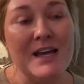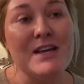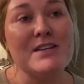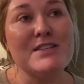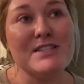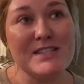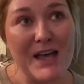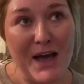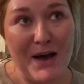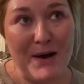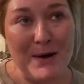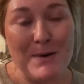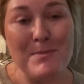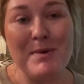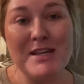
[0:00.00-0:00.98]

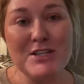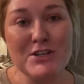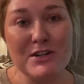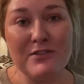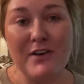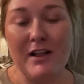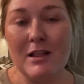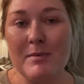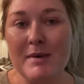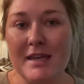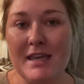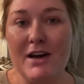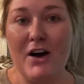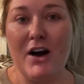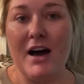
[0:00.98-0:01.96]
so be sure to follow me
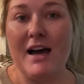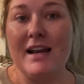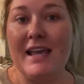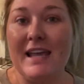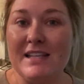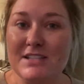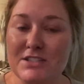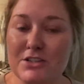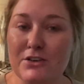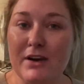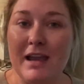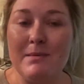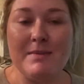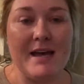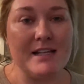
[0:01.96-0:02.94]
on
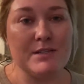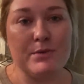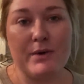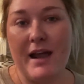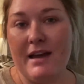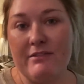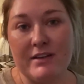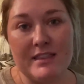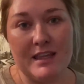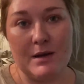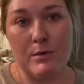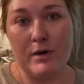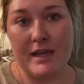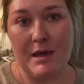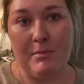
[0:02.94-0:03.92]
Instagram. That's where everything
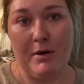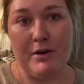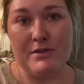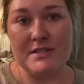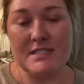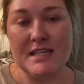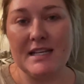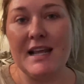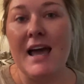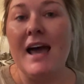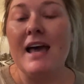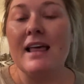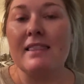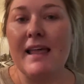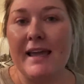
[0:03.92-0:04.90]
will get posted.
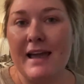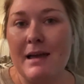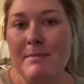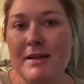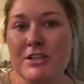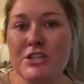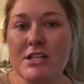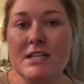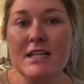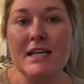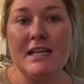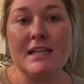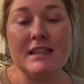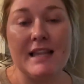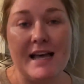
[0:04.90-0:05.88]
Like I mentioned
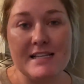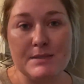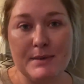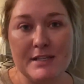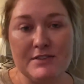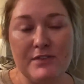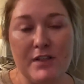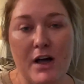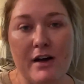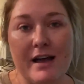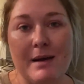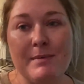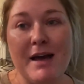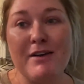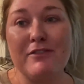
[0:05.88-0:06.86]
in last week's vlog,
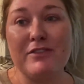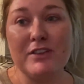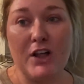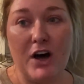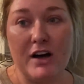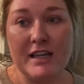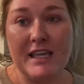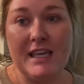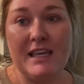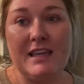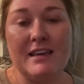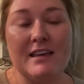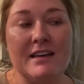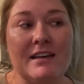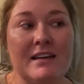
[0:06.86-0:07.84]
I'm not
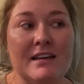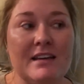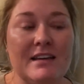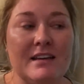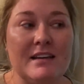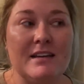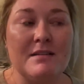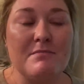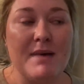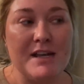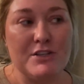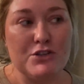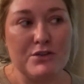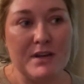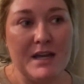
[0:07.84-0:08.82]
vlogging my
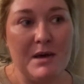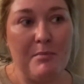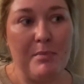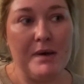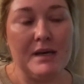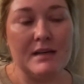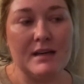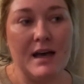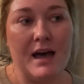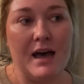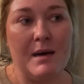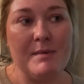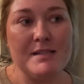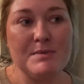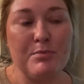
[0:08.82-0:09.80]
trip.
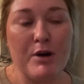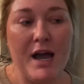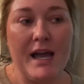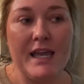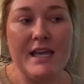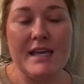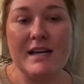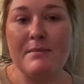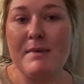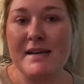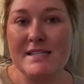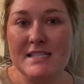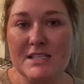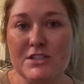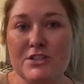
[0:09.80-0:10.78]
Um, it's Brian, my
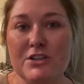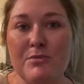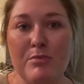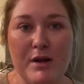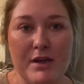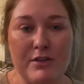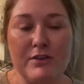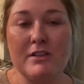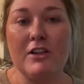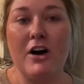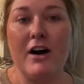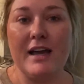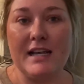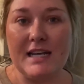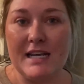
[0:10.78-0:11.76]
sister, brother-in-law,
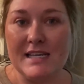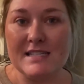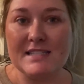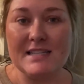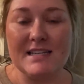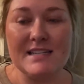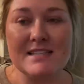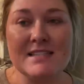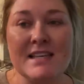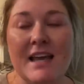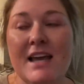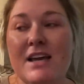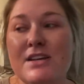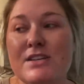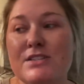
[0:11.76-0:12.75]
and nieces.
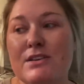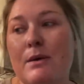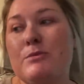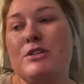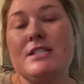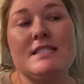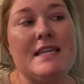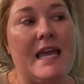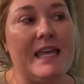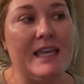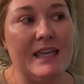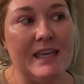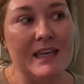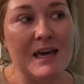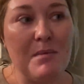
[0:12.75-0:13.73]
So I'm just
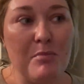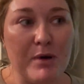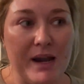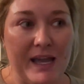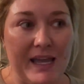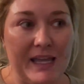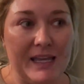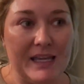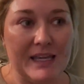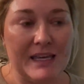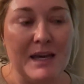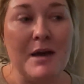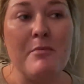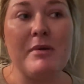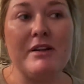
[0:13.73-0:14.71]
taking a break.
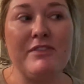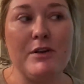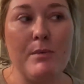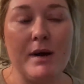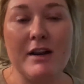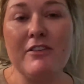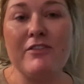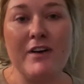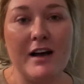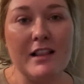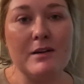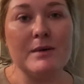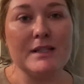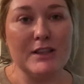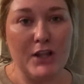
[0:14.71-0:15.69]
But if you want to
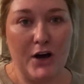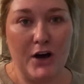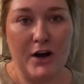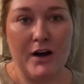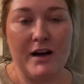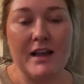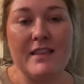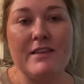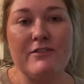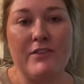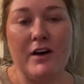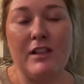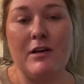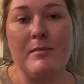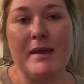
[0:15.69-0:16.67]
follow along, then
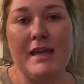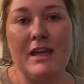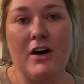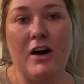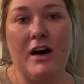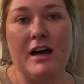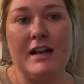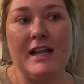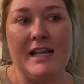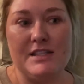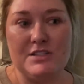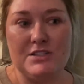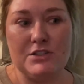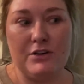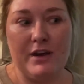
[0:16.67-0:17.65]
follow me on
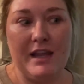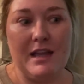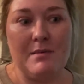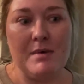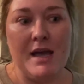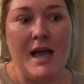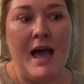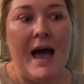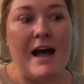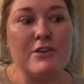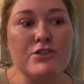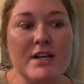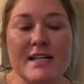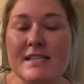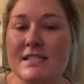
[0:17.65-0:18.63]
Instagram. I'll
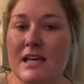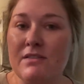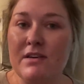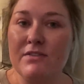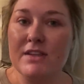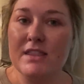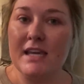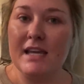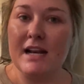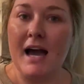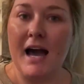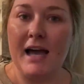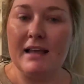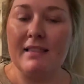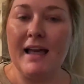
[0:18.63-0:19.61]
try to save everything in a
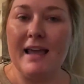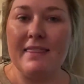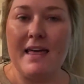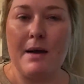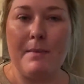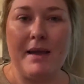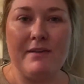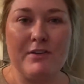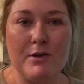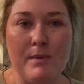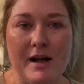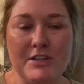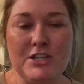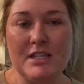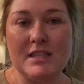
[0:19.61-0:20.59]
highlight. That way, if you're
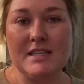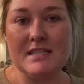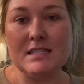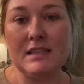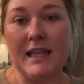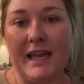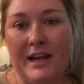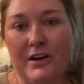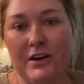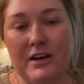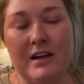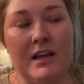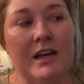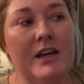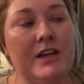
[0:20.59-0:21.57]
watching this
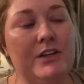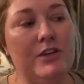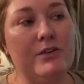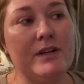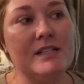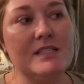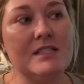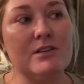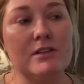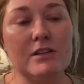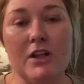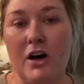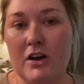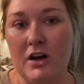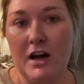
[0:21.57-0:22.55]
later, you can still
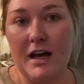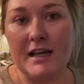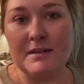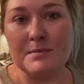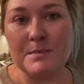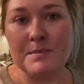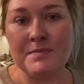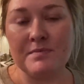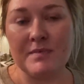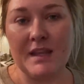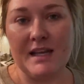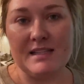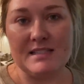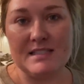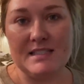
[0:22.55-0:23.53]
log on
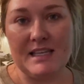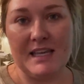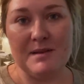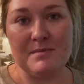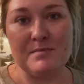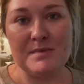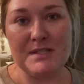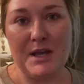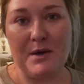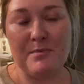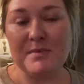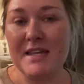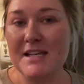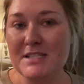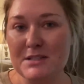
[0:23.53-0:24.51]
and see. So
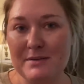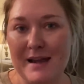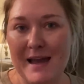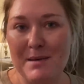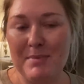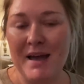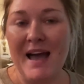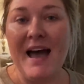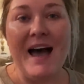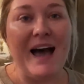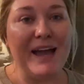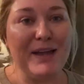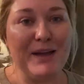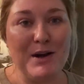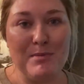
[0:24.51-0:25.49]
that's a wrap.
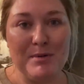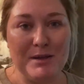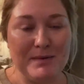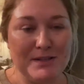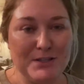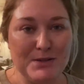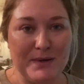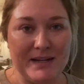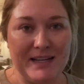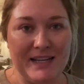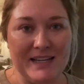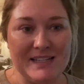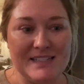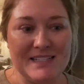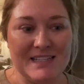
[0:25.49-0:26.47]
I hope you enjoyed
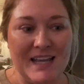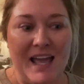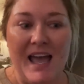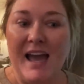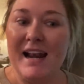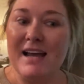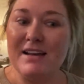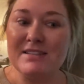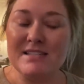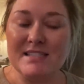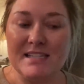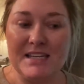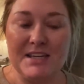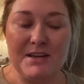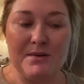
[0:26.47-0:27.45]
it. And I'll
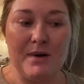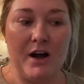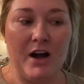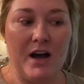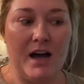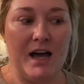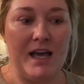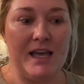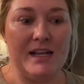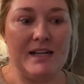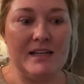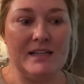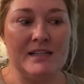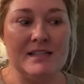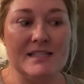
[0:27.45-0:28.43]
see you
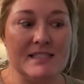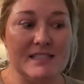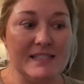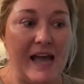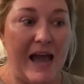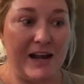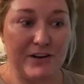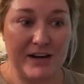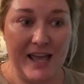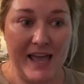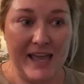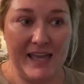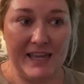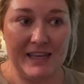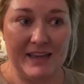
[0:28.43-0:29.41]
on
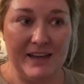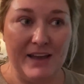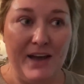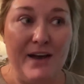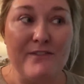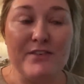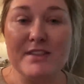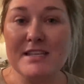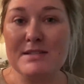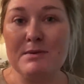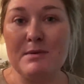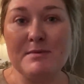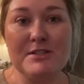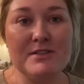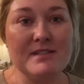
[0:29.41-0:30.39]
Saturday for the
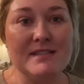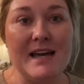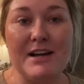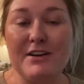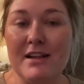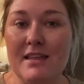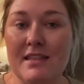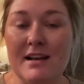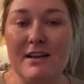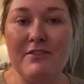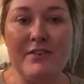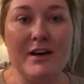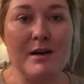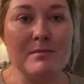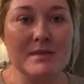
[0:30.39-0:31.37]
swimsuit Saturday that I
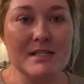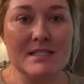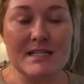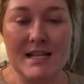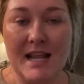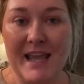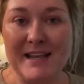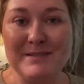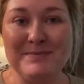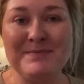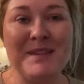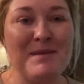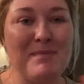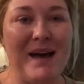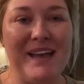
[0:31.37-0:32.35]
filmed today.
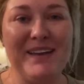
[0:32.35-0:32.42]
Bye,